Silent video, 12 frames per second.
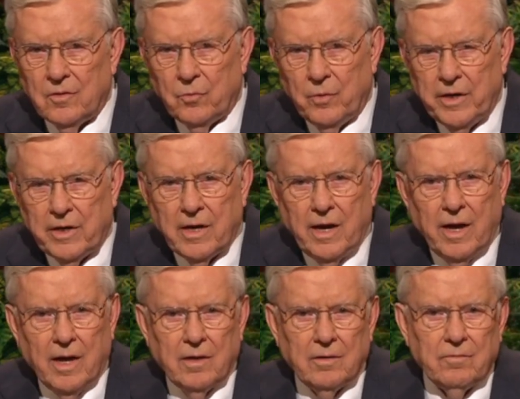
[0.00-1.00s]
We
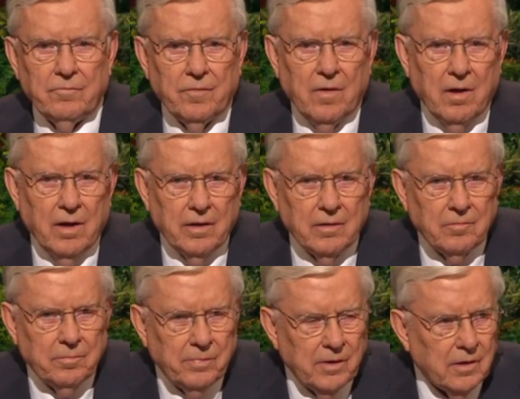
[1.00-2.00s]
can
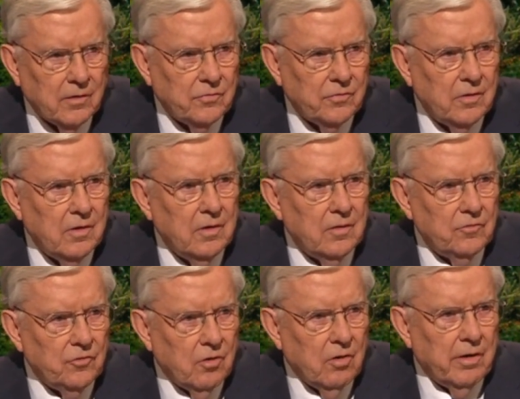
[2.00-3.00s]
find peace,
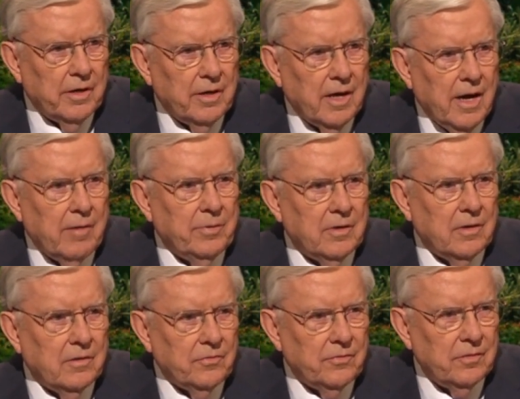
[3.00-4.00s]
joy, and
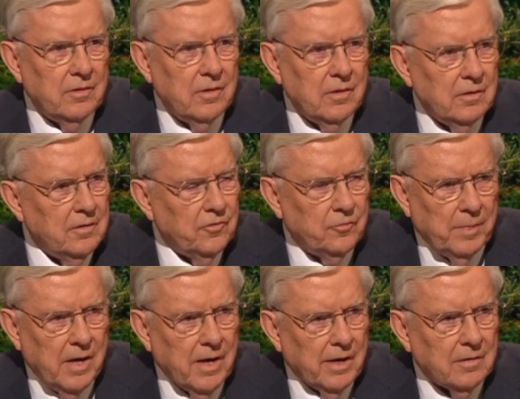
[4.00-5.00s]
happiness
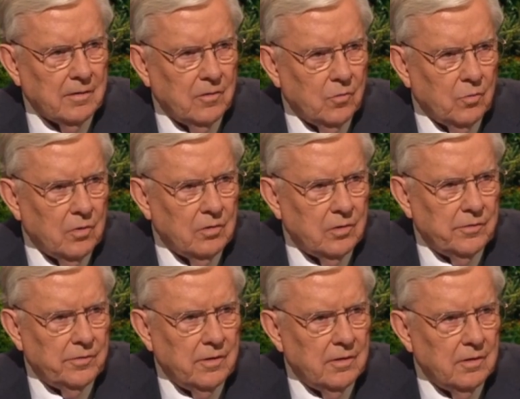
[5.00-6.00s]
despite the
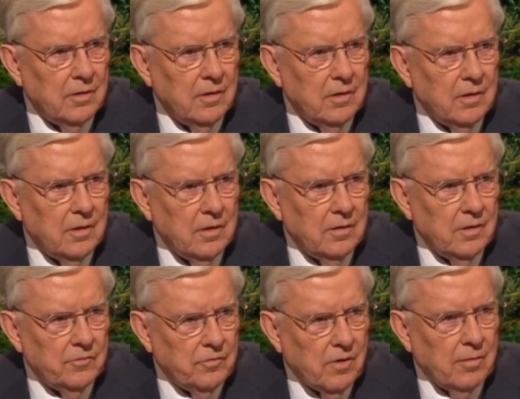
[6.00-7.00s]
world
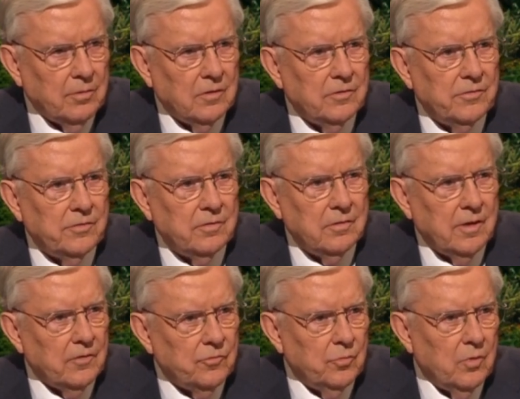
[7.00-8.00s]
troubles
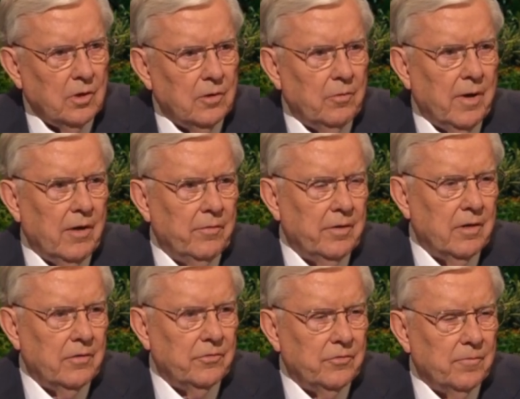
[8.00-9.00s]
that swirl around
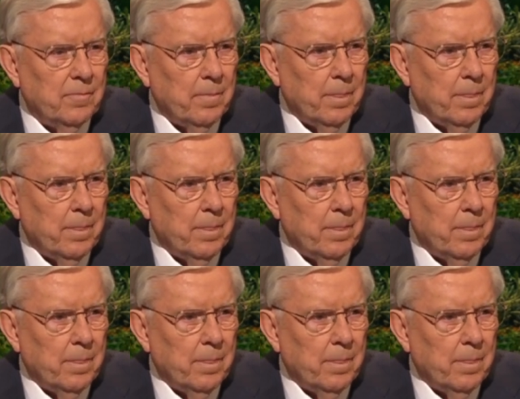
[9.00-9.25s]
us.